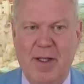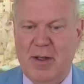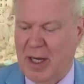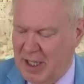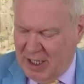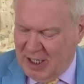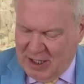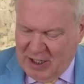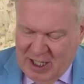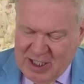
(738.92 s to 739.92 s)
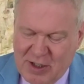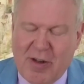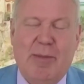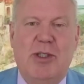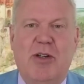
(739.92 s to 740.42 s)
No, I think
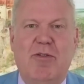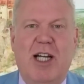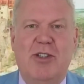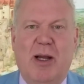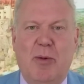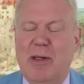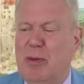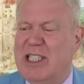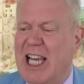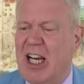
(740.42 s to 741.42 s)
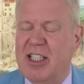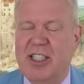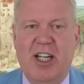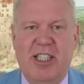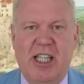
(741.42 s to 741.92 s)
you're absolutely right on that. We say
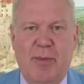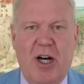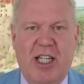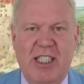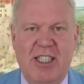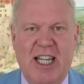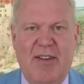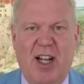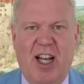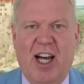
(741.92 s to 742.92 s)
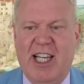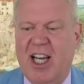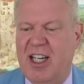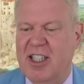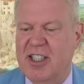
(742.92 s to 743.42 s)
uncertain. The markets never like
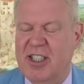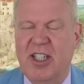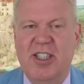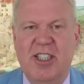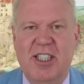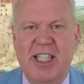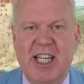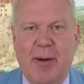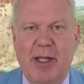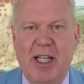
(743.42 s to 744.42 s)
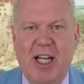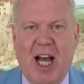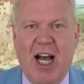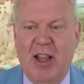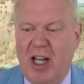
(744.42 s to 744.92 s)
uncertainty. I mean,
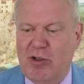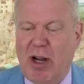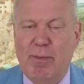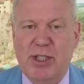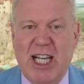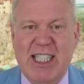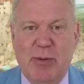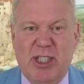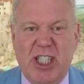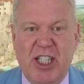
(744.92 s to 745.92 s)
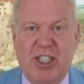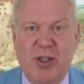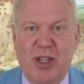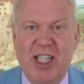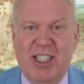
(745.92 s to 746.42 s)
Trump said he was going to
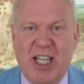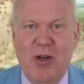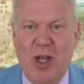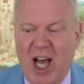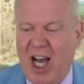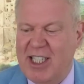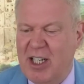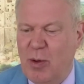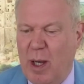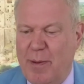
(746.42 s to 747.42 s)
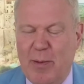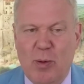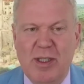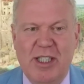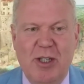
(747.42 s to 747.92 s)
do this, so I don't know why people
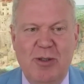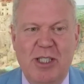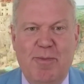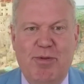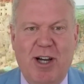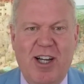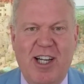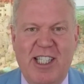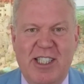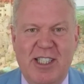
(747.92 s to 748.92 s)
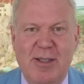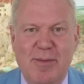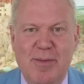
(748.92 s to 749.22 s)
were so surprised.